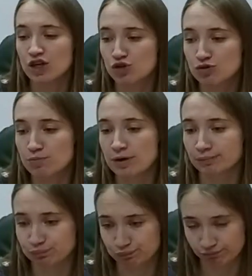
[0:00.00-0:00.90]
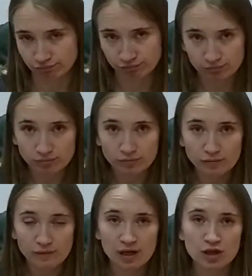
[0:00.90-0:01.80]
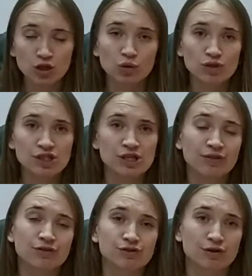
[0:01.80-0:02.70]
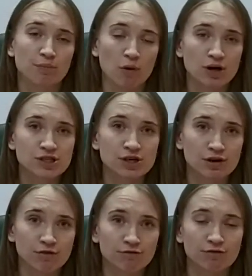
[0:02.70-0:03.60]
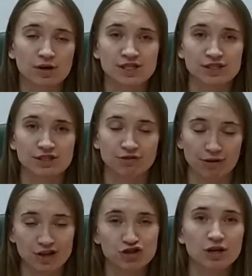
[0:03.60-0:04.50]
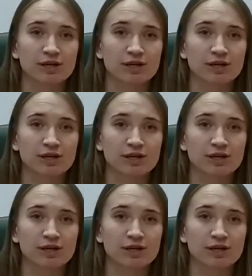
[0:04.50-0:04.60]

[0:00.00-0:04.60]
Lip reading: should be included into the report of strategic